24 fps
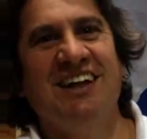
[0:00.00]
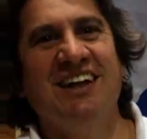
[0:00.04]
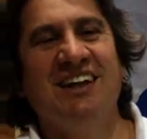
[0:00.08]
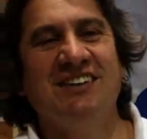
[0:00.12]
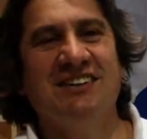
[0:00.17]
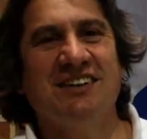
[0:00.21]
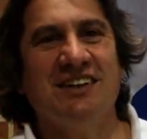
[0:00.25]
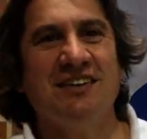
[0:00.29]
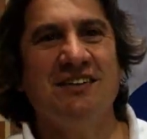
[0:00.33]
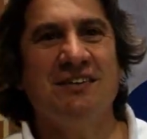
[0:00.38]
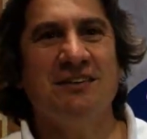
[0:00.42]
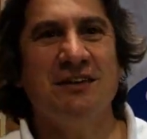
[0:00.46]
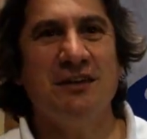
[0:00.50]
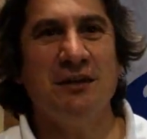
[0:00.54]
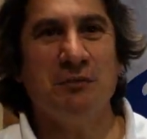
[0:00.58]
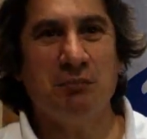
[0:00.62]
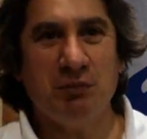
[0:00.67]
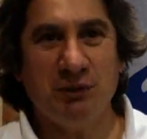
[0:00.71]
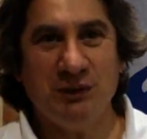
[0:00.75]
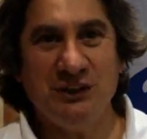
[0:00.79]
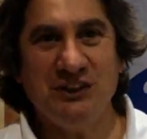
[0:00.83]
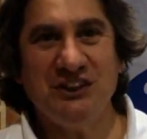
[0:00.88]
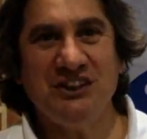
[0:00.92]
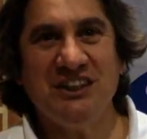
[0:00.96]
So the
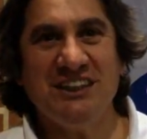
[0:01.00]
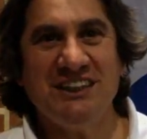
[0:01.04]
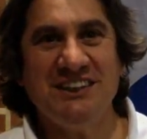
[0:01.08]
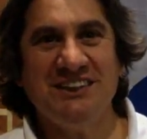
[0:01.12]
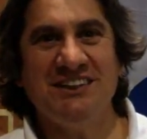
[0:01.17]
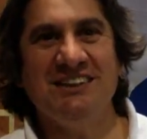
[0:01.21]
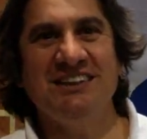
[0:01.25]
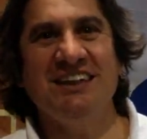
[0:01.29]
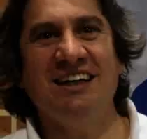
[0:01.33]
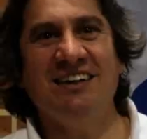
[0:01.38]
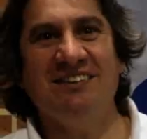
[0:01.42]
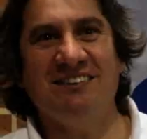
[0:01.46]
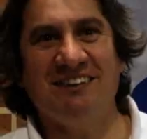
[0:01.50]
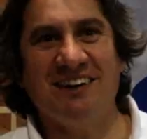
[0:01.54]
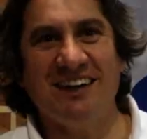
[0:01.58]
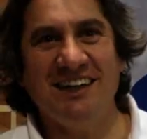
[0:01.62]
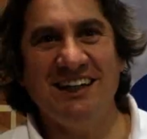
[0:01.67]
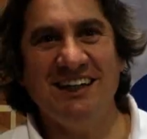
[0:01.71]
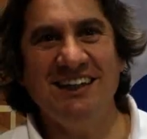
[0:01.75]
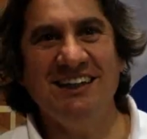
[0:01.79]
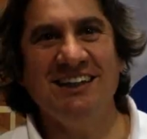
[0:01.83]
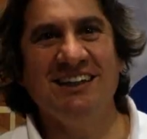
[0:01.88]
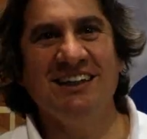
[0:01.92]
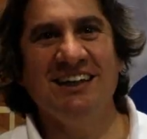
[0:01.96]
appreciation that
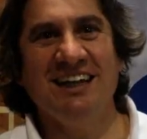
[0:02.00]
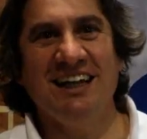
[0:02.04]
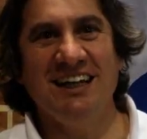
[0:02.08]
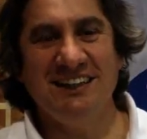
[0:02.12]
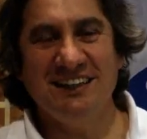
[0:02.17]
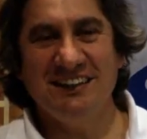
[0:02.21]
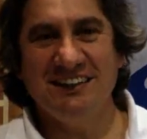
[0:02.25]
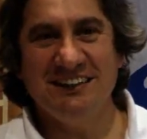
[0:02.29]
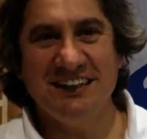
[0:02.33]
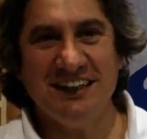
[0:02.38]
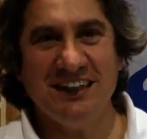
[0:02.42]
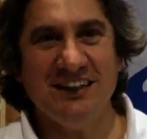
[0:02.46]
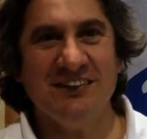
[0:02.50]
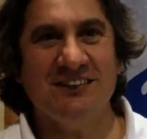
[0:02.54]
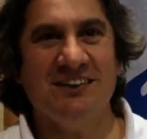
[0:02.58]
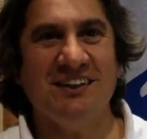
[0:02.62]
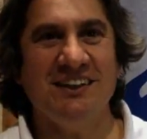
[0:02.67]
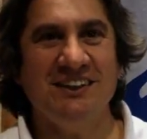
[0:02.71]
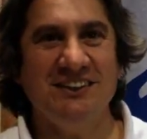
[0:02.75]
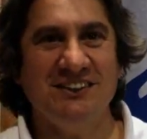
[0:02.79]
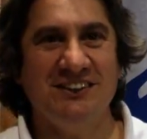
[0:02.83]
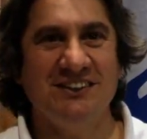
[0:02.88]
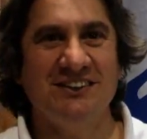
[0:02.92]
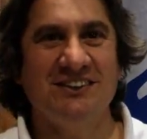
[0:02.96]
way in the
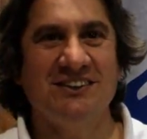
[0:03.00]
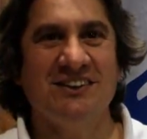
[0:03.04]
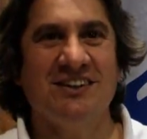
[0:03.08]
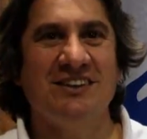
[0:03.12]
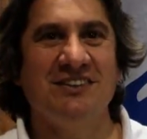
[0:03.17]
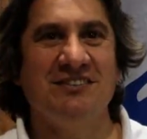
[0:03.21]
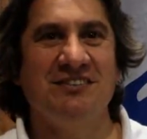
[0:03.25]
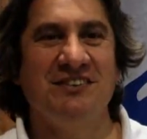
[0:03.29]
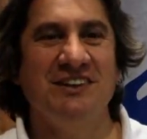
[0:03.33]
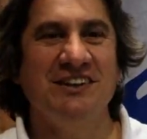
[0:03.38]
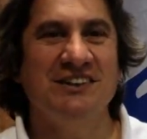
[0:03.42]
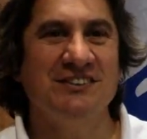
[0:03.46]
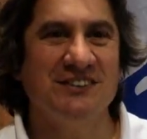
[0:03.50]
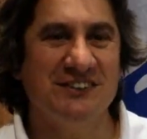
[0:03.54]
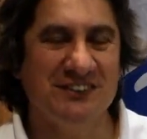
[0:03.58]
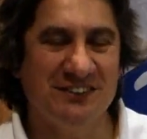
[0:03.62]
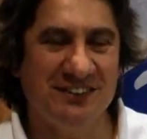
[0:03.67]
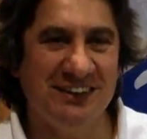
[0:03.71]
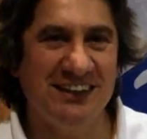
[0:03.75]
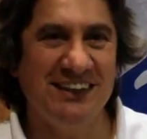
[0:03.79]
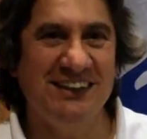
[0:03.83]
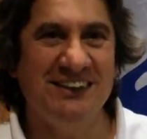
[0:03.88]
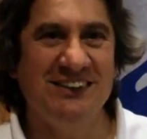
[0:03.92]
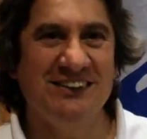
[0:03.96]
decoration side of things was really